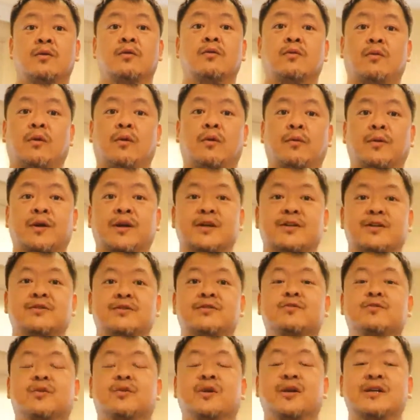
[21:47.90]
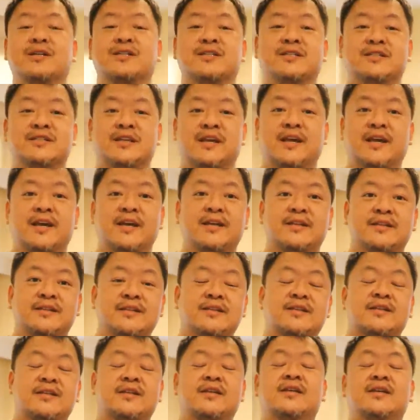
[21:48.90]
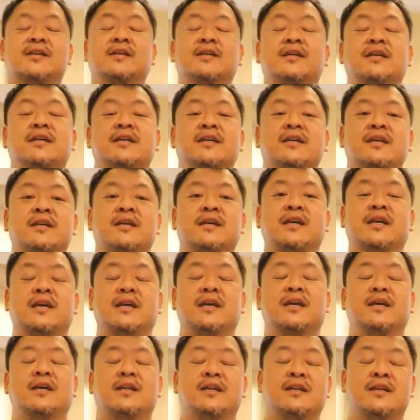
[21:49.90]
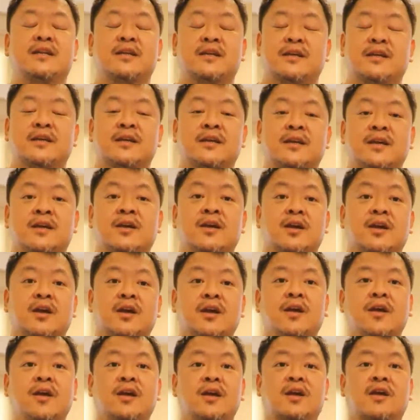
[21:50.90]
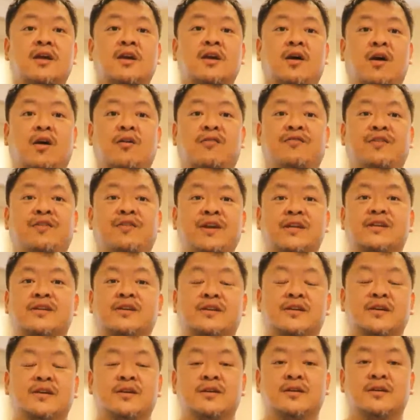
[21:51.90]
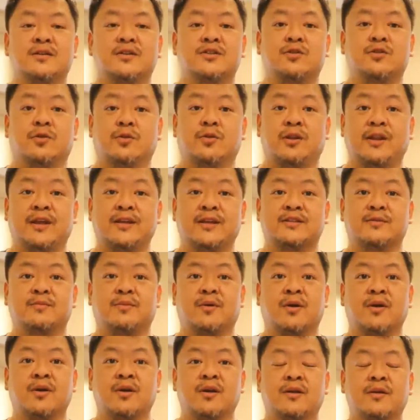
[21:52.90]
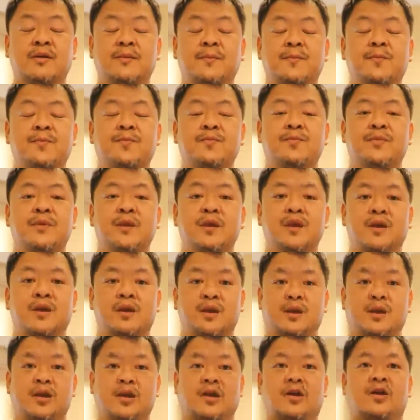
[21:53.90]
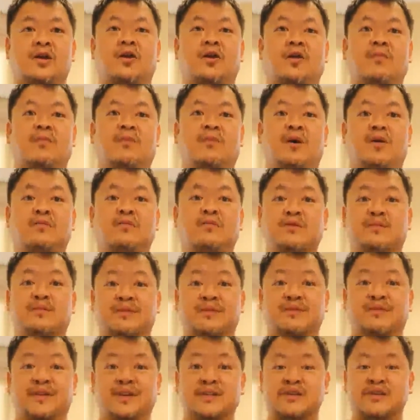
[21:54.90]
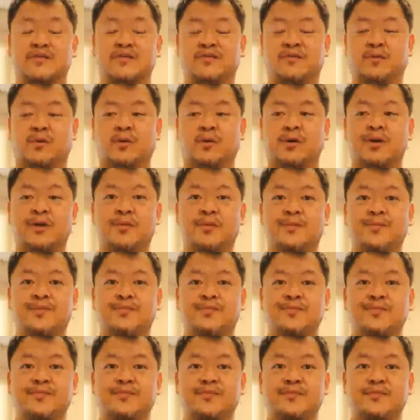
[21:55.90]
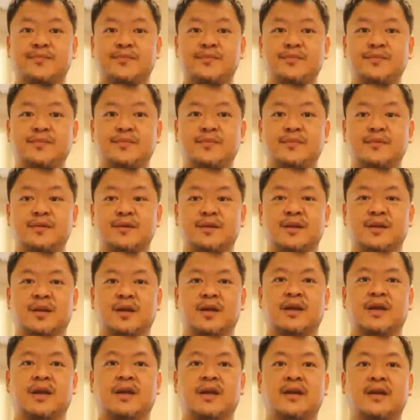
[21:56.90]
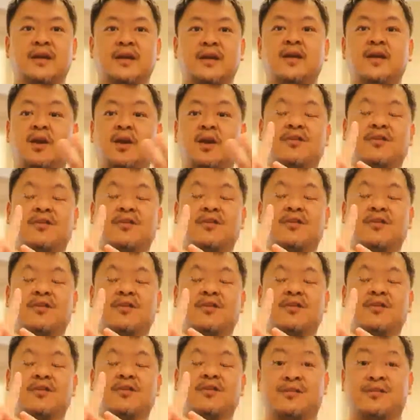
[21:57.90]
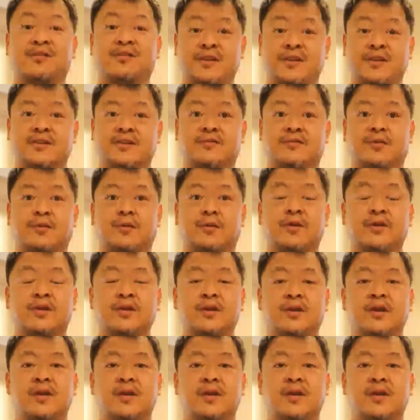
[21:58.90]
What we're going to do is we're going to stand in our feet, shoulder legs apart. Our palms are going to be facing forward. Okay, our thumbs are going to be facing forward.